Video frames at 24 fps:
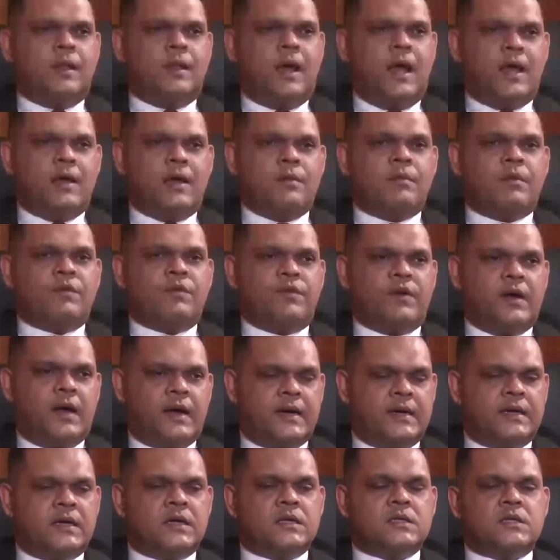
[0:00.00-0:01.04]
The IMF
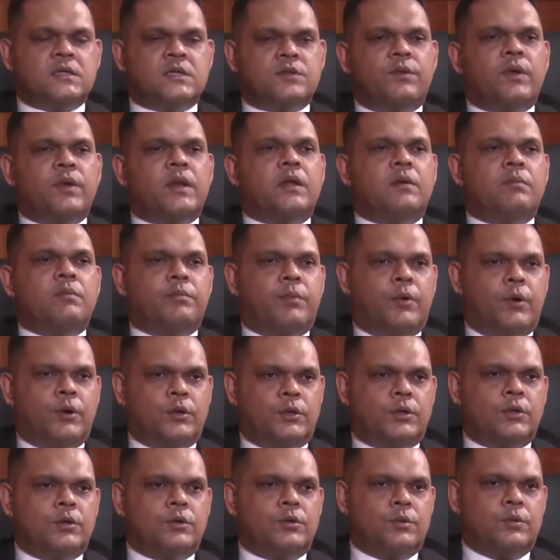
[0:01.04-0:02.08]
guidance is very
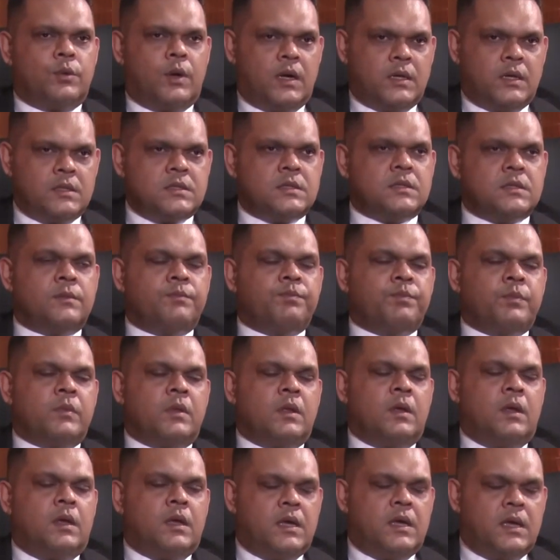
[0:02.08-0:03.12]
important to us.
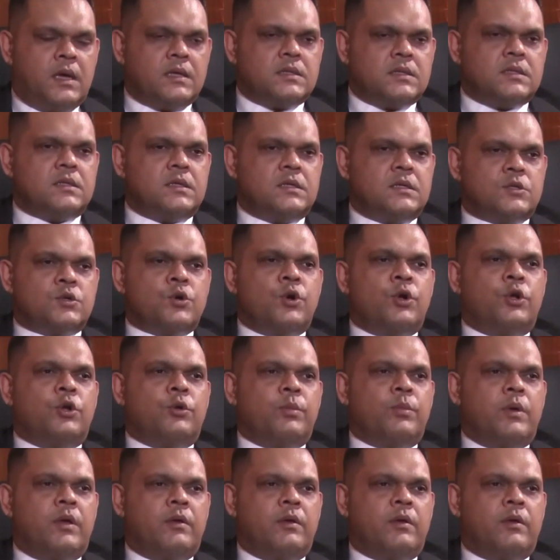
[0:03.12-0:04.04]
Yes, it's going to